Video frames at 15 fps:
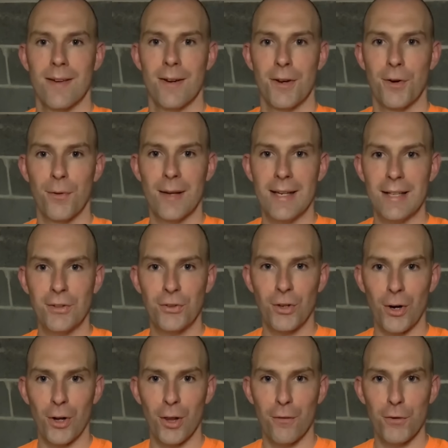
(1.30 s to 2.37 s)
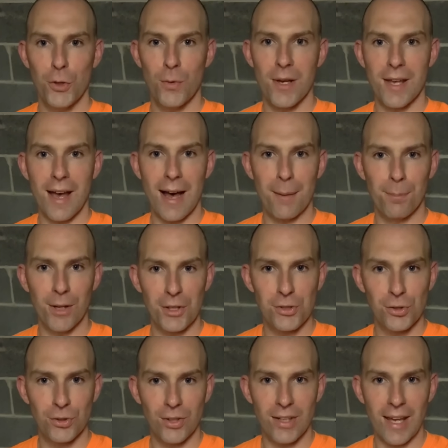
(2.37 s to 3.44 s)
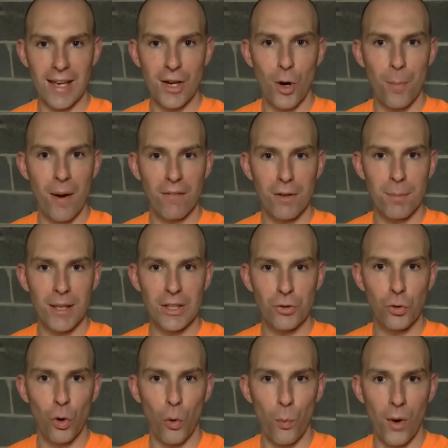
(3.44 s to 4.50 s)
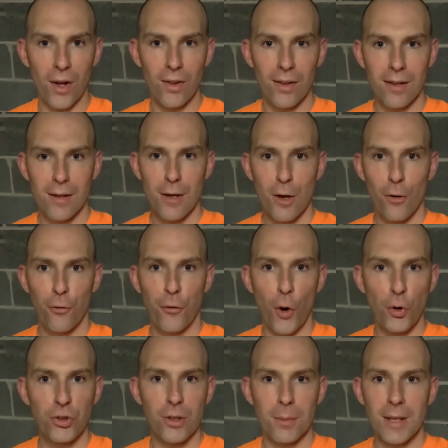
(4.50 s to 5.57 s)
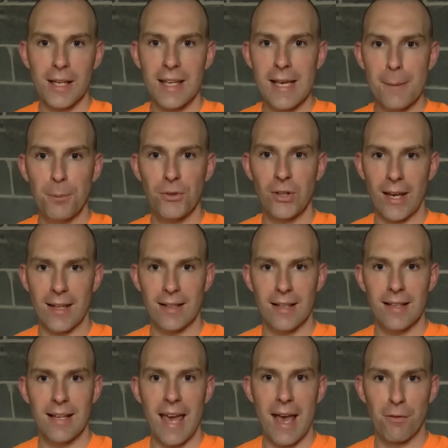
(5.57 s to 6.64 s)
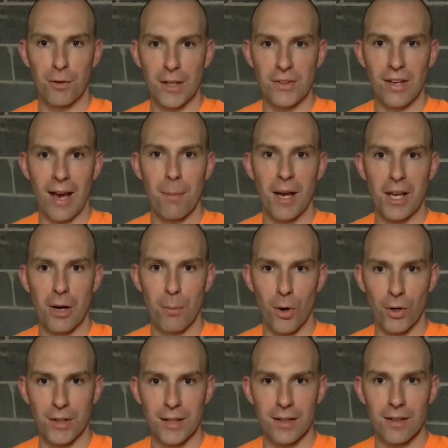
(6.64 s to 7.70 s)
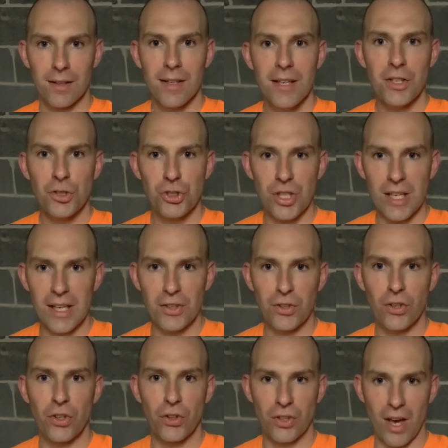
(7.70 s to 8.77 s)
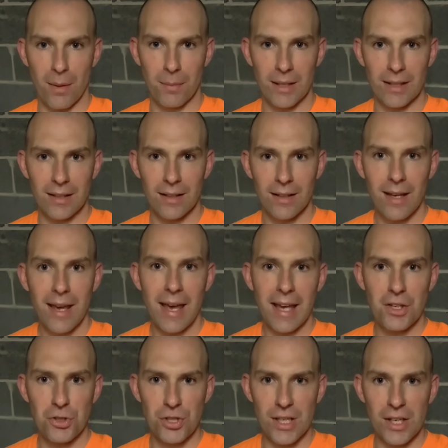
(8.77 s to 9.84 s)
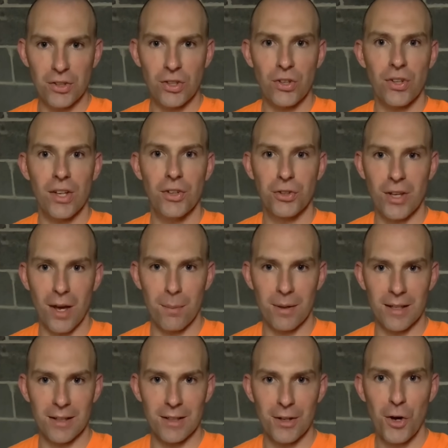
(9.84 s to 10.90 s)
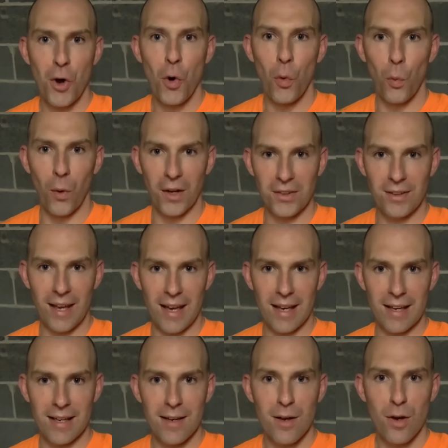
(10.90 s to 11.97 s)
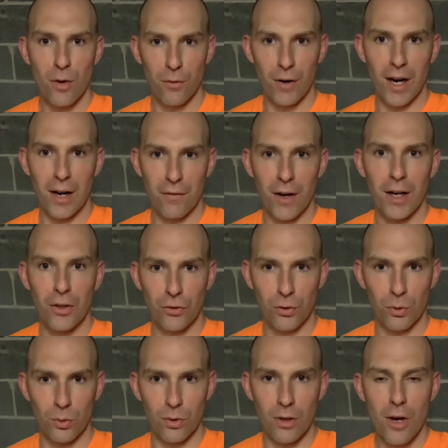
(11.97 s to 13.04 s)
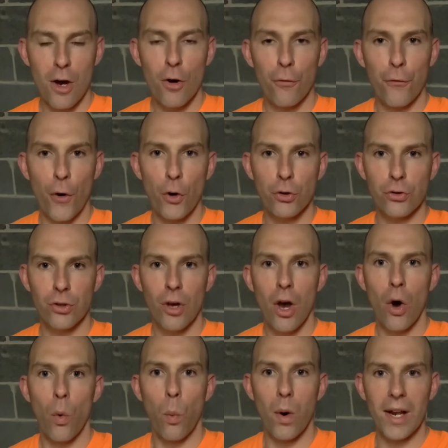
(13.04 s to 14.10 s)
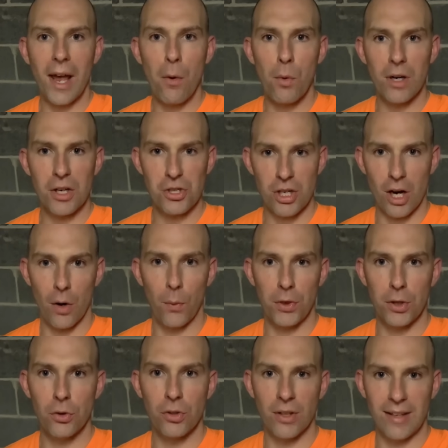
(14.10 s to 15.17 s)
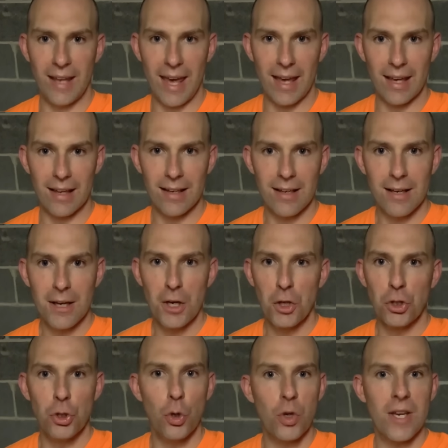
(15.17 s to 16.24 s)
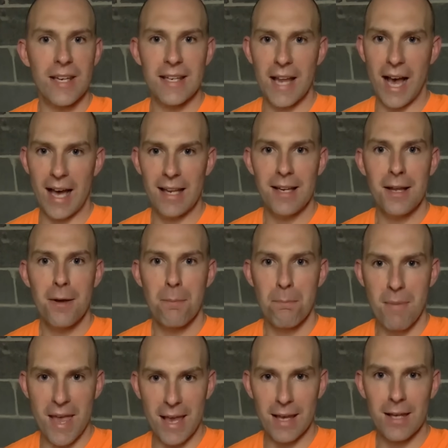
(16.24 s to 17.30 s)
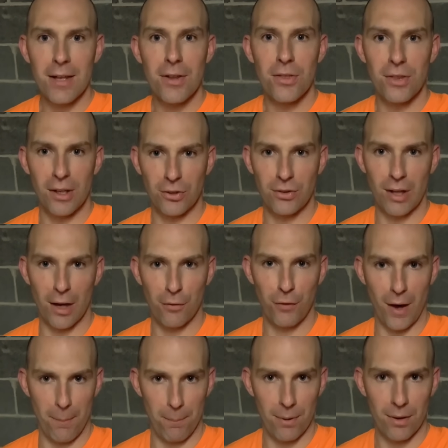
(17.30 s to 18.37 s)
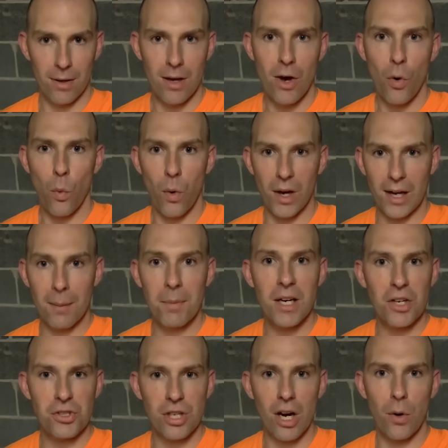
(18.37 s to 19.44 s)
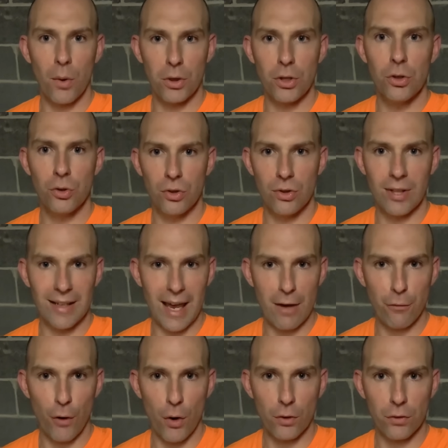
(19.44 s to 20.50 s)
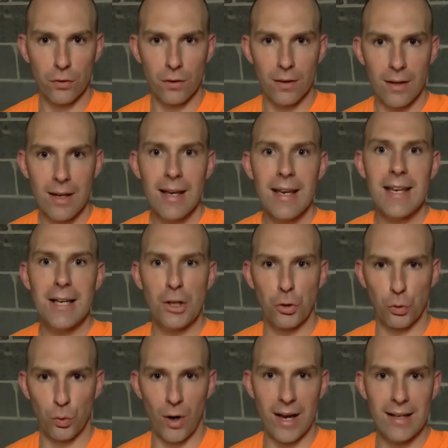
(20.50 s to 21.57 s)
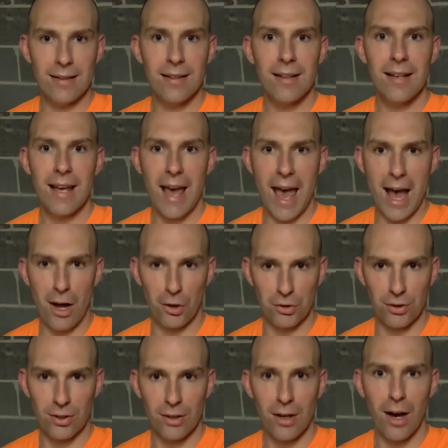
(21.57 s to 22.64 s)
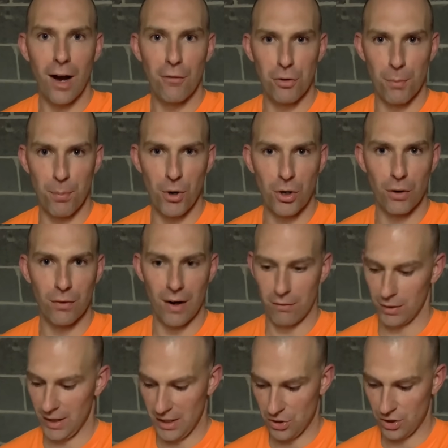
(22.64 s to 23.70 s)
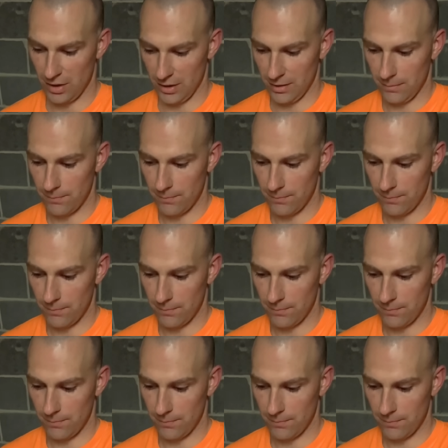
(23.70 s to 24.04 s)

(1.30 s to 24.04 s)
Greetings to all of you and God bless you today. Hope everybody's doing well. Folks, I'm going to keep saying it every time I come on here. Jesus is coming, and Jesus is coming one day very, very soon. Folks, what I want to share with you today, you cannot make this stuff up. What I'm going to share with you today, folks, it is right out of the book of Revelation.